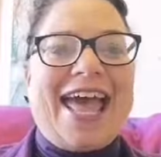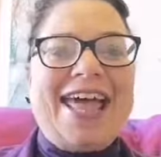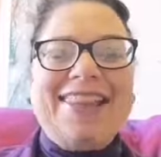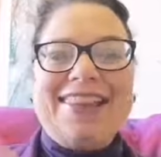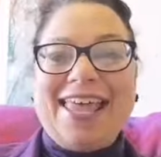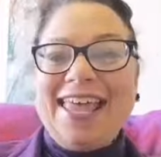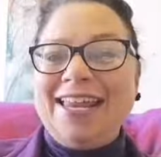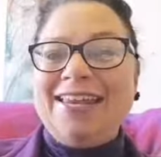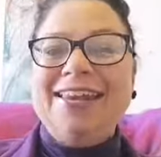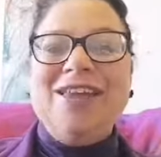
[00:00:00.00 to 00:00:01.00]
And
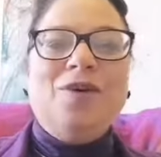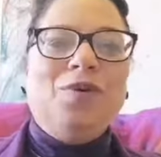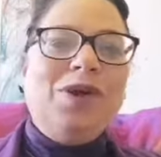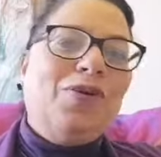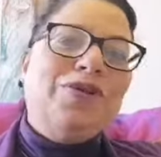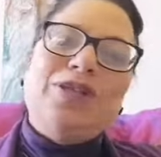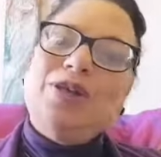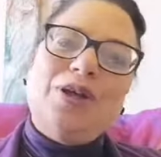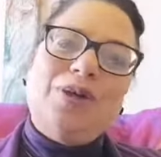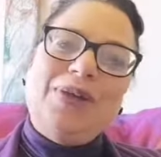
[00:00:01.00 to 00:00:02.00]
then we're also
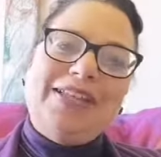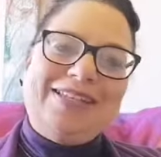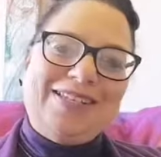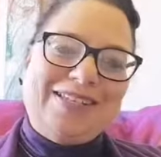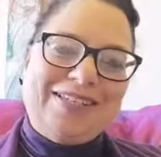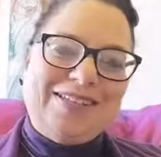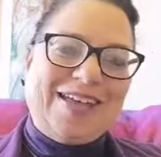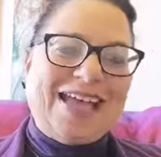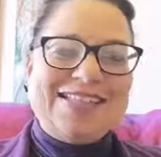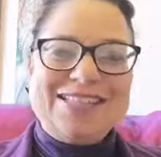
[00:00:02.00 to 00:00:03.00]
going to do,
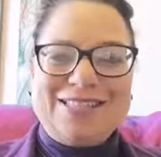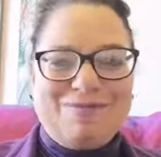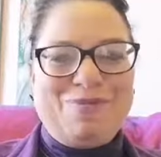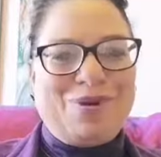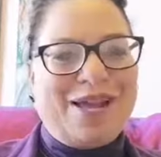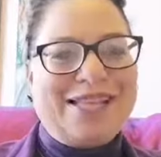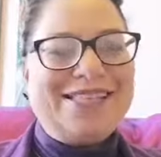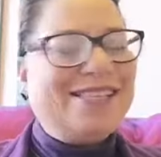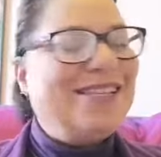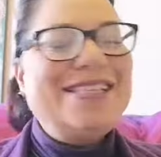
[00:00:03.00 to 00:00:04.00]
as a
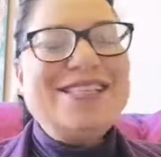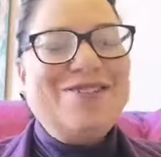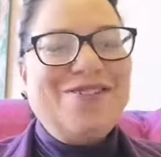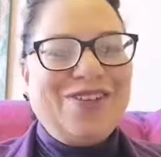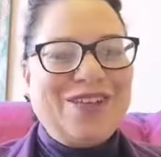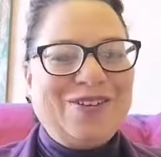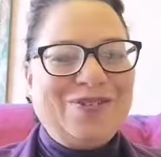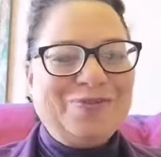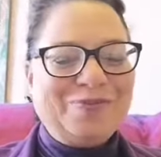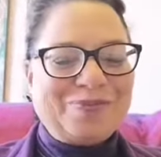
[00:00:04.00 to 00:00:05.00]
surprise, just a
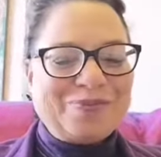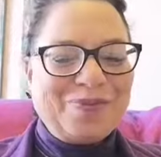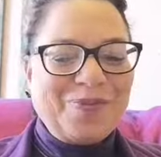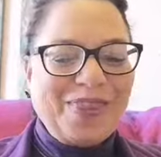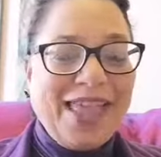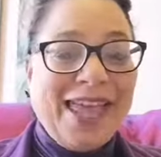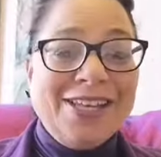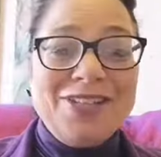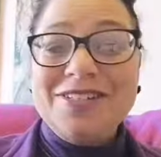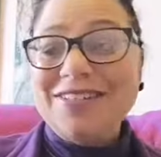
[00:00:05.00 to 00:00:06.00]
few
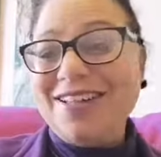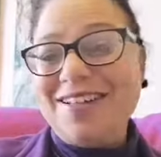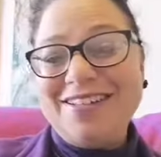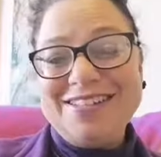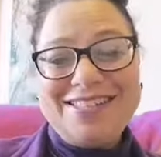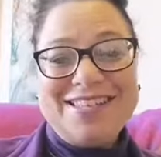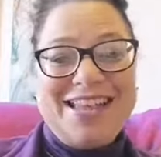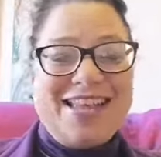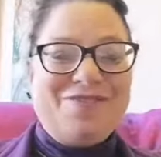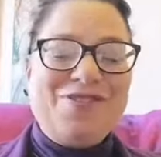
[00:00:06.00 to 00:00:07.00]
angel cards
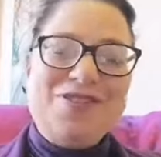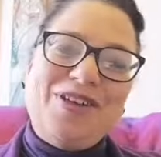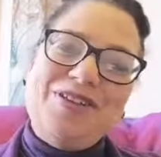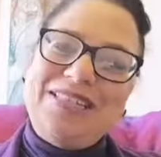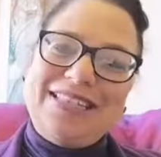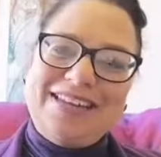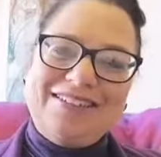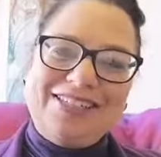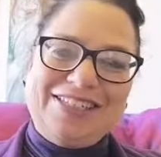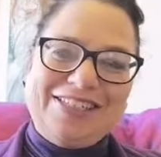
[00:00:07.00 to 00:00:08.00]
for those that
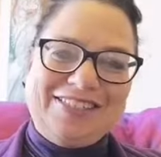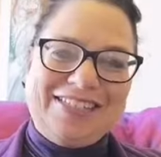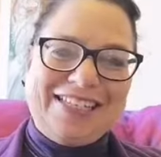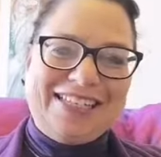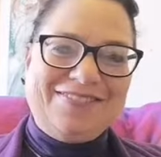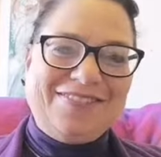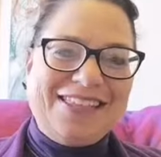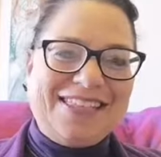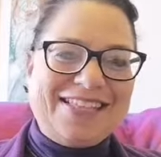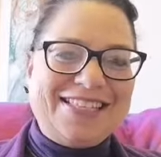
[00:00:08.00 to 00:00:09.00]
are tuned in
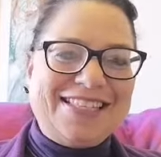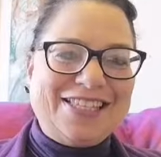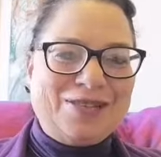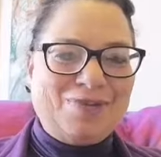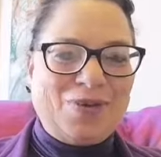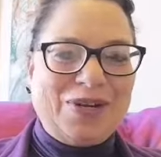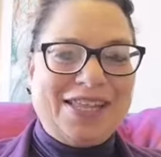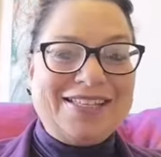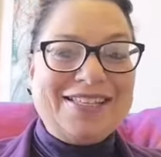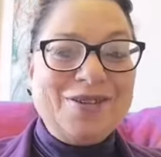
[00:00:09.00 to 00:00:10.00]
with us this
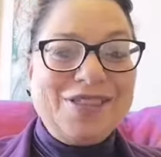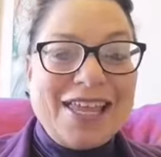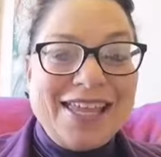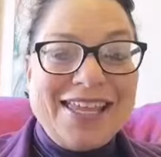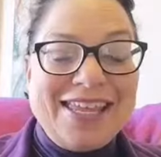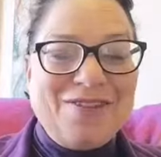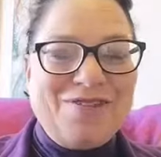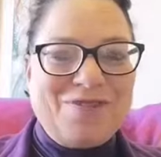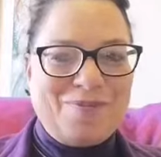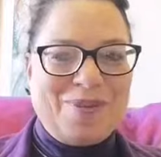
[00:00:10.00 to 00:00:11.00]
morning. So thank you
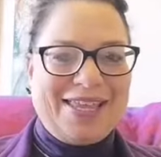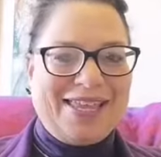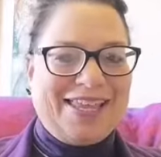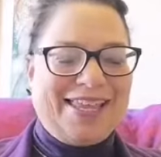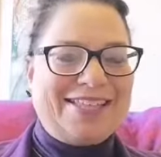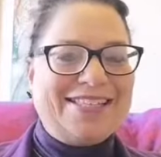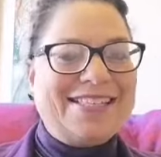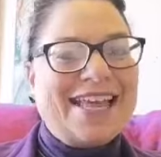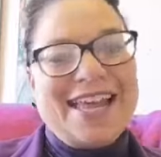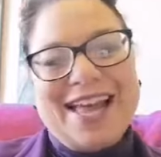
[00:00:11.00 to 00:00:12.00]
for being here.
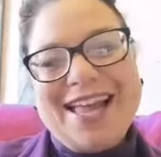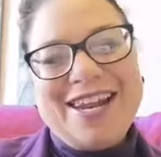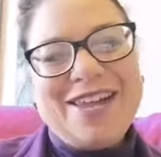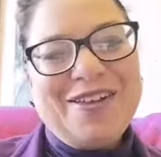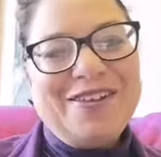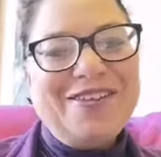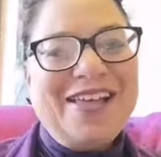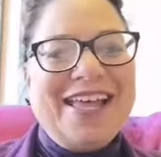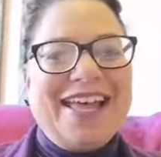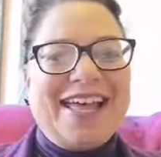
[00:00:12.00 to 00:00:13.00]
Say hello
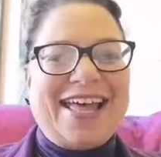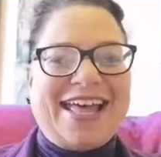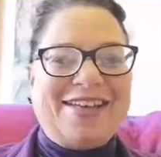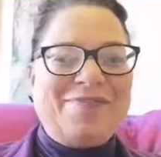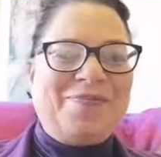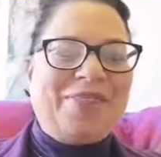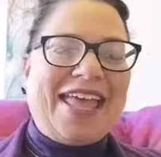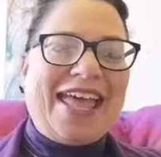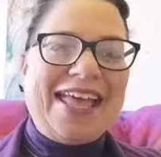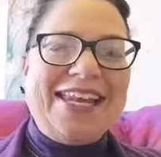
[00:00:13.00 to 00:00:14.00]
and
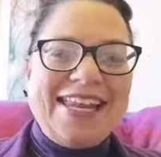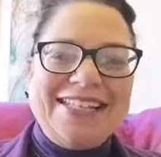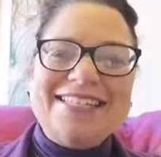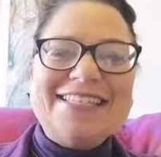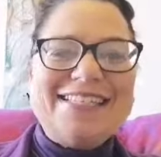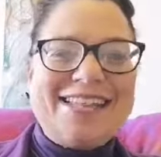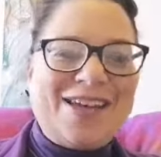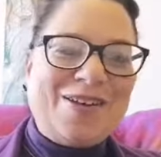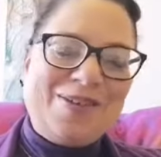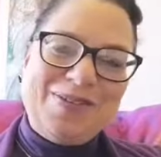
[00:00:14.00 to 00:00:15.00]
let us
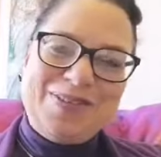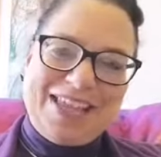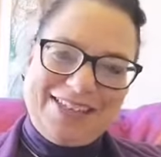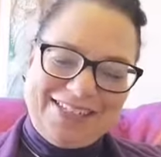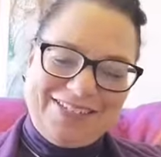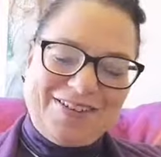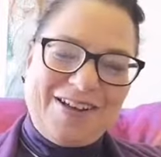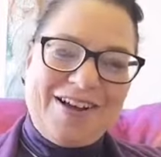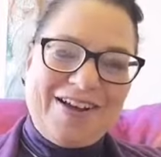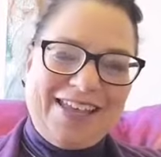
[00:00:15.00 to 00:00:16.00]
know that you
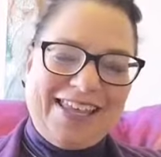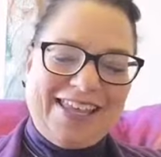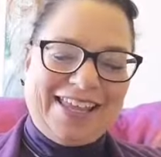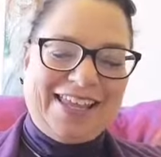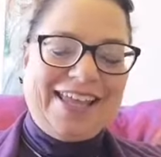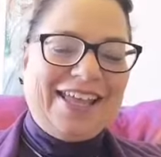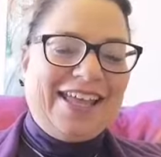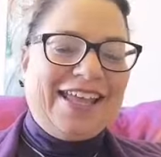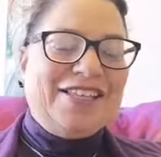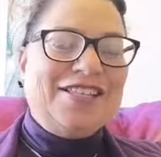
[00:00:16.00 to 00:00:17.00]
are here.
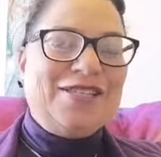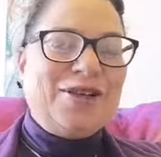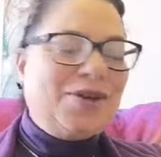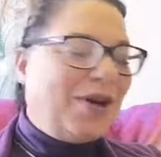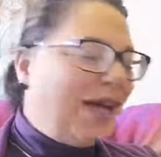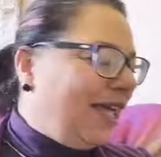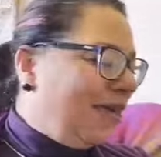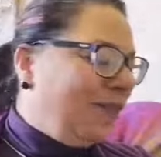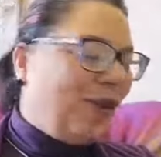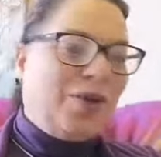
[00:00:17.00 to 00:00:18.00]
So I
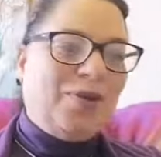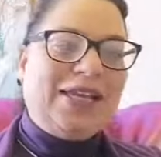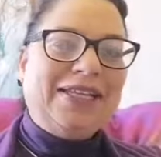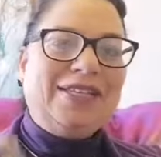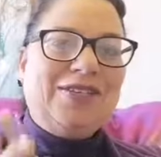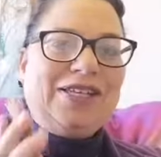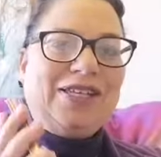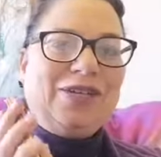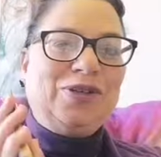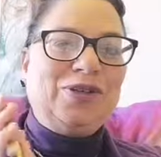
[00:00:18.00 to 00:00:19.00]
am going to
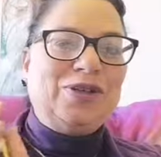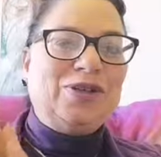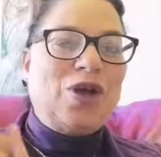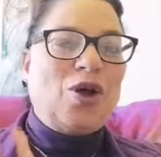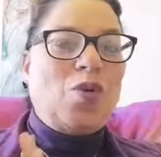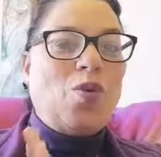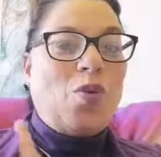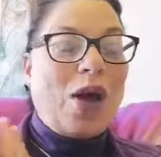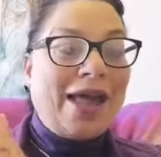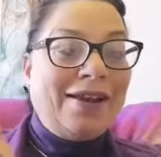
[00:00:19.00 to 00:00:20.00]
use
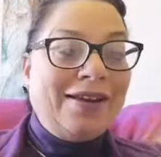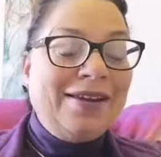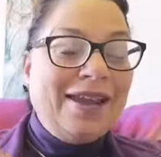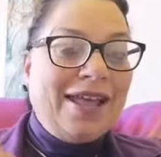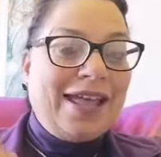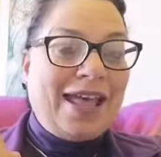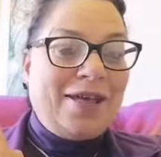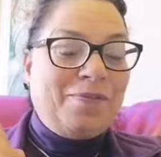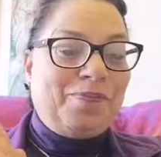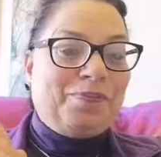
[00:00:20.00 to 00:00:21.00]
one
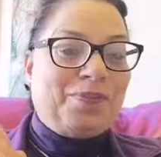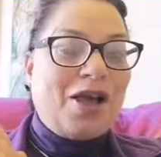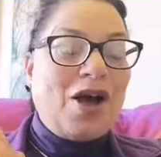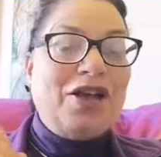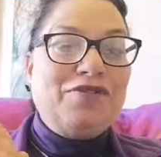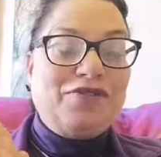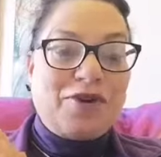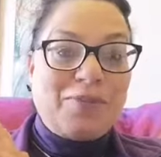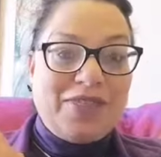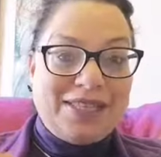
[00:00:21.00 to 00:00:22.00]
card
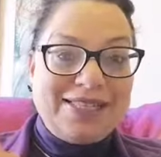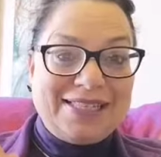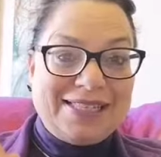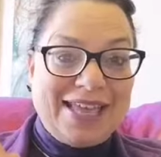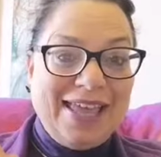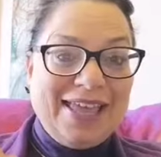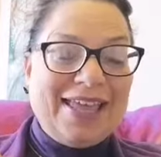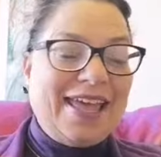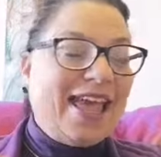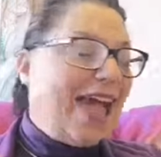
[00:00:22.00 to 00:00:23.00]
from this deck,
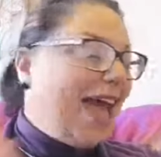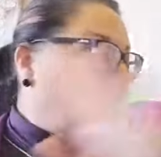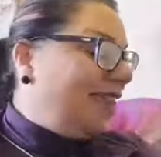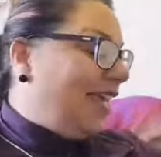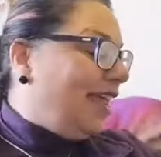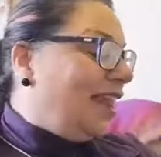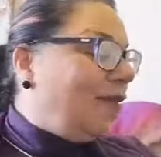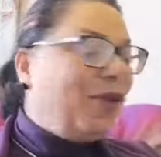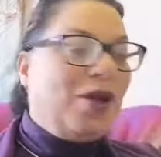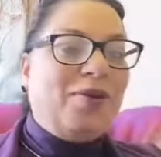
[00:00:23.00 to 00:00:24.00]
and then
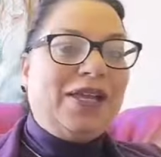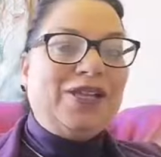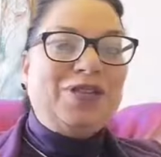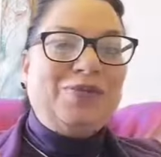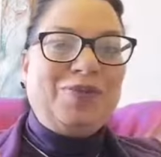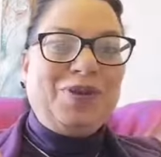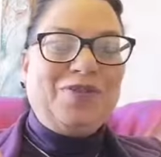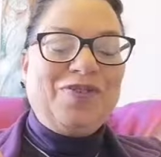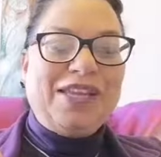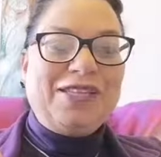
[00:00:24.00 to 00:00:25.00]
I'm going to
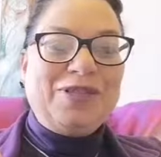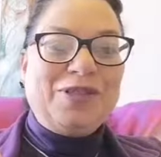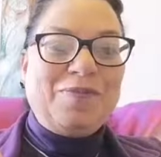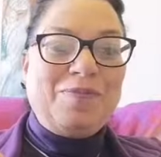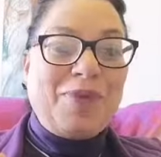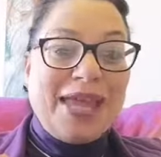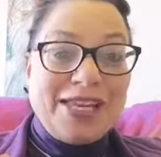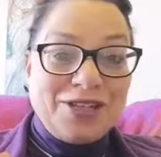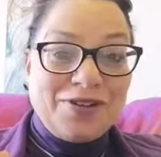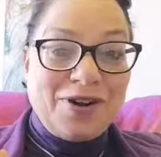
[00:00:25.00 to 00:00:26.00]
move into the
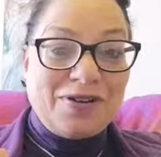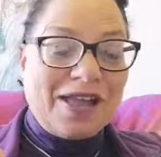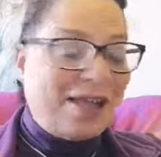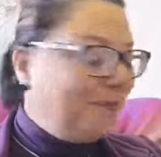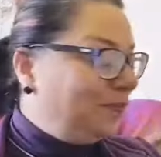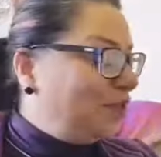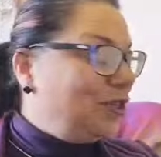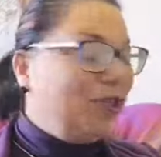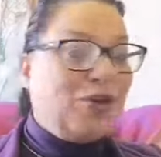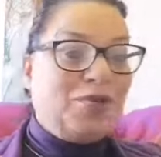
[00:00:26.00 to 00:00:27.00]
major
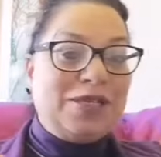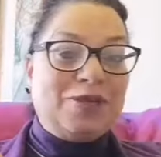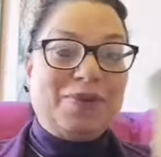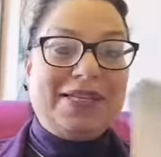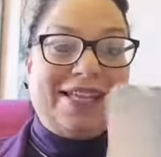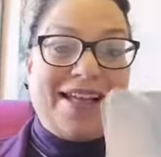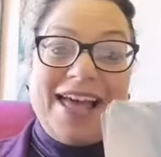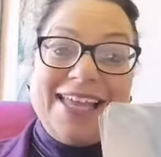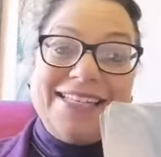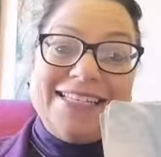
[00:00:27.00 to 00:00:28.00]
to the Whispered
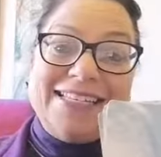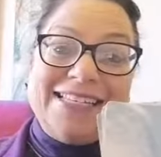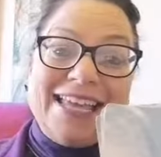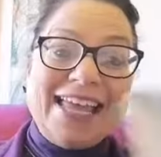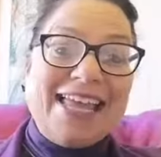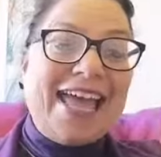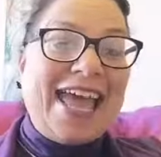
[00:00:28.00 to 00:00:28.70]
Guidance deck,